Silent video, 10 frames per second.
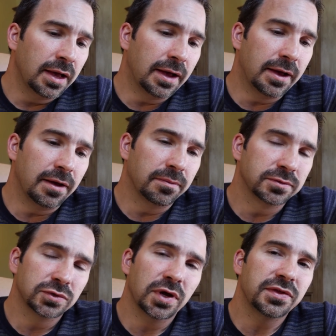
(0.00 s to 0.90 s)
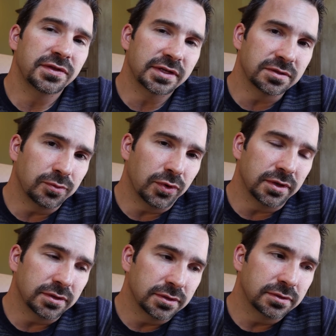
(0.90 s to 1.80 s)
Um, so I think that's
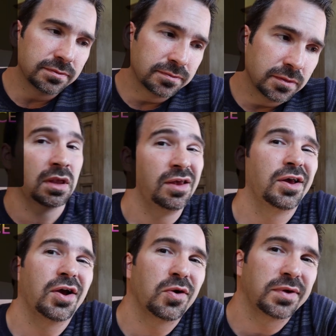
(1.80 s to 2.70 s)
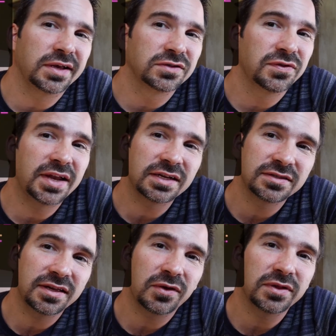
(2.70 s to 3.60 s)
important. Okay, so the next
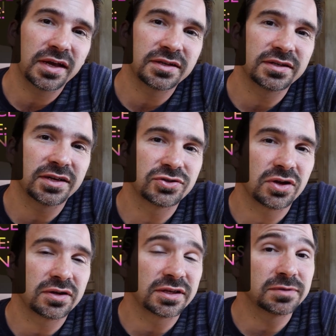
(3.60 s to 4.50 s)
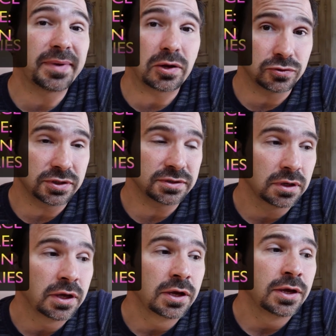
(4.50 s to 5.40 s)
thing I would like to touch on is boundaries
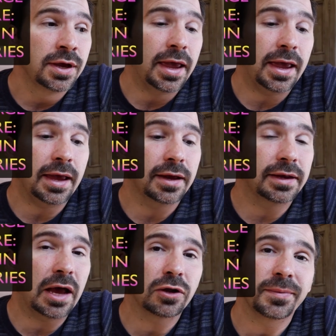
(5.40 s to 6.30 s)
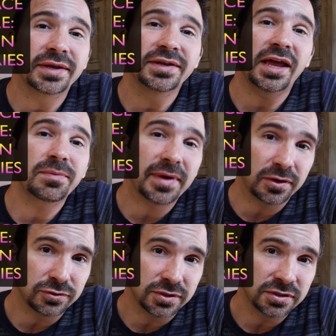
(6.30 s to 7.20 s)
and how to maintain
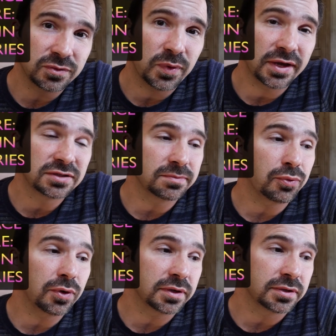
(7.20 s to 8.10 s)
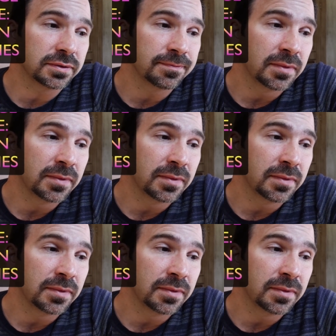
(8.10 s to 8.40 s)
boundaries and why it's important.